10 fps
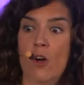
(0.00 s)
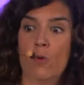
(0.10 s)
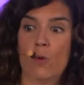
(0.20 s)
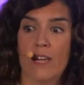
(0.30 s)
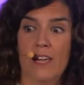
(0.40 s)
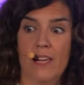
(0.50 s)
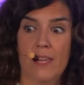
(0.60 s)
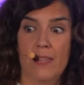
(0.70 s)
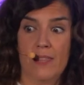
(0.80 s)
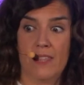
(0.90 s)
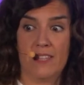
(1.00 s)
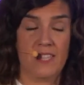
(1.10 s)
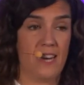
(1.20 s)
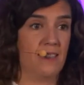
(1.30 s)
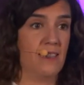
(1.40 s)
with
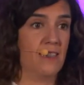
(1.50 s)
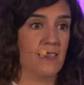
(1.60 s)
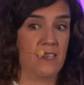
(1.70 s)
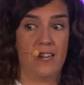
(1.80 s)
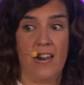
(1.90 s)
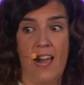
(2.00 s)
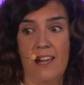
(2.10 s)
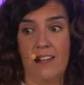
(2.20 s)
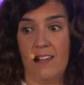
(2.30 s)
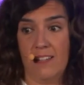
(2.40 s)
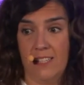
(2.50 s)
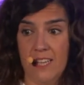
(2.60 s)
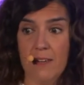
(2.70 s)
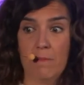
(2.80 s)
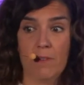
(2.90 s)
strategies like
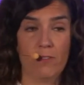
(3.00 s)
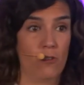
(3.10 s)
Zip,